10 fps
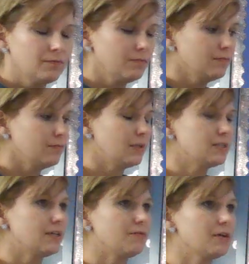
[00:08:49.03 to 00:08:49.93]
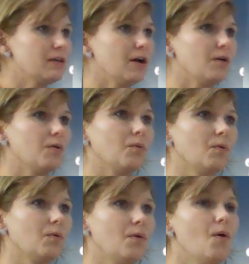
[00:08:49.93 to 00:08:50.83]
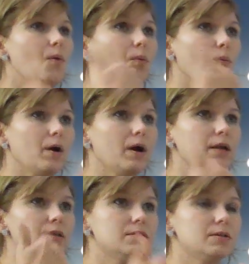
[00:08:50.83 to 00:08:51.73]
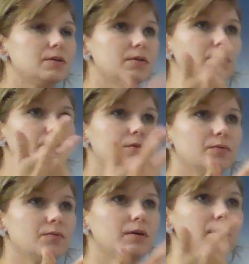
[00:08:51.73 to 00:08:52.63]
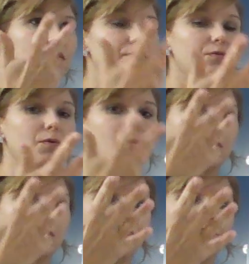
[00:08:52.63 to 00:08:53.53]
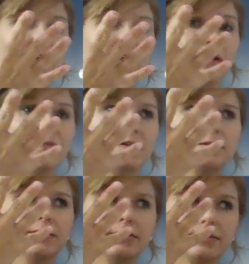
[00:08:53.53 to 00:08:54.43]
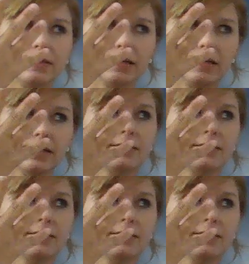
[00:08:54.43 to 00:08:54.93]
Let's see if we count. 1, 2, 3, 4, 5, 6,